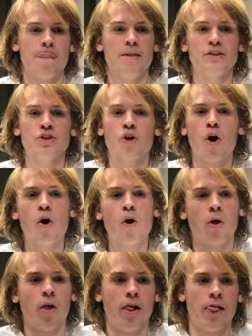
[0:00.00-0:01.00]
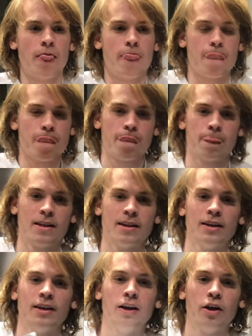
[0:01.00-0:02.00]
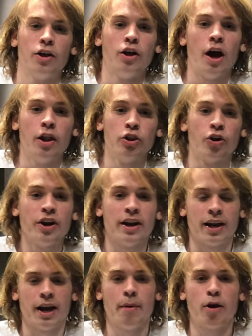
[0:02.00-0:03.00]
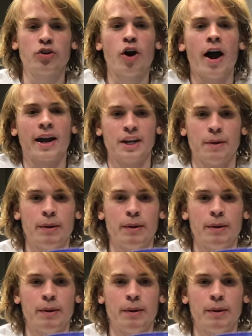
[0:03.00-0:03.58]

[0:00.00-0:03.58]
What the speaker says: This is all learning about talking